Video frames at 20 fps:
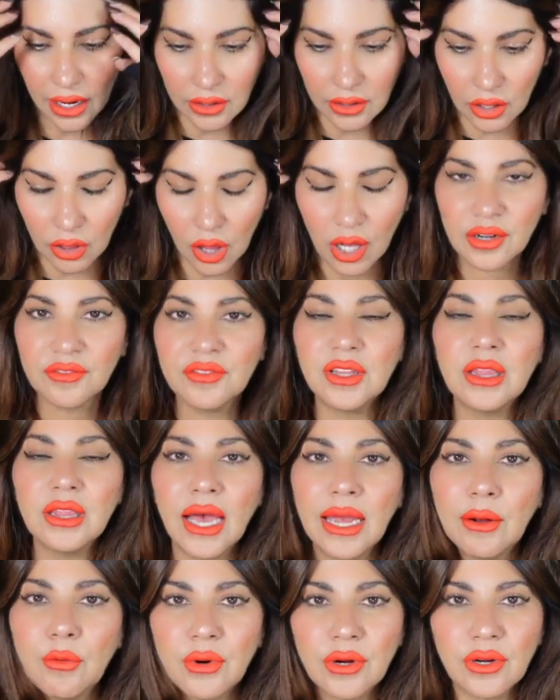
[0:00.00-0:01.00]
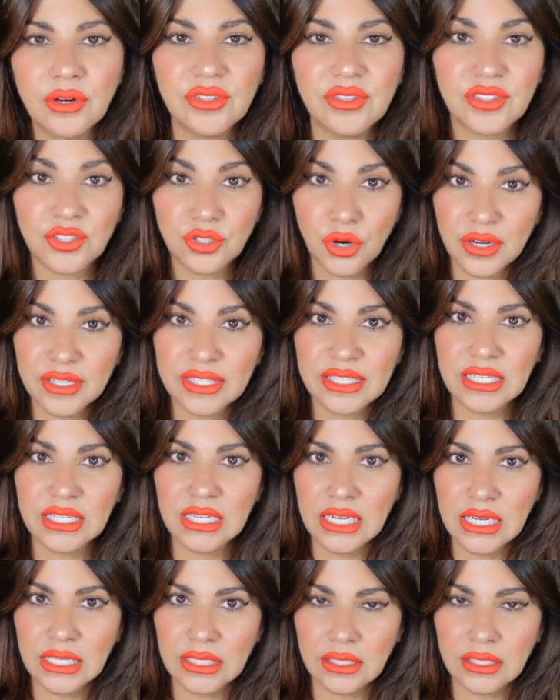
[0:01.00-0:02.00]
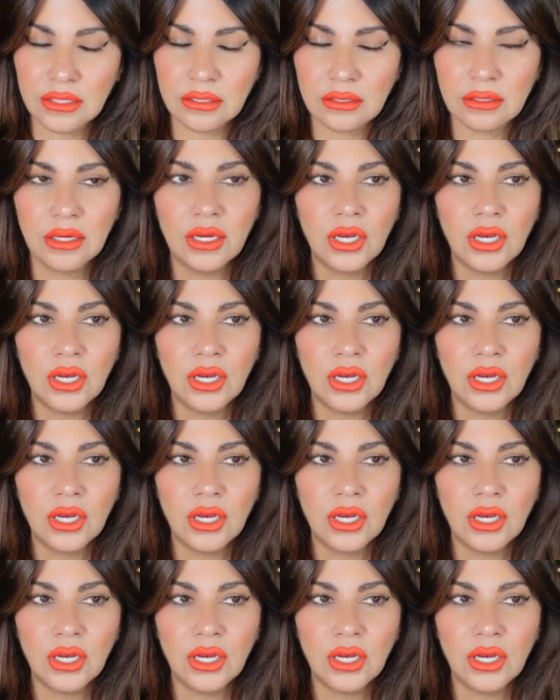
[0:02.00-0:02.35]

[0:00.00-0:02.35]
and a lot of the light workers, star seeds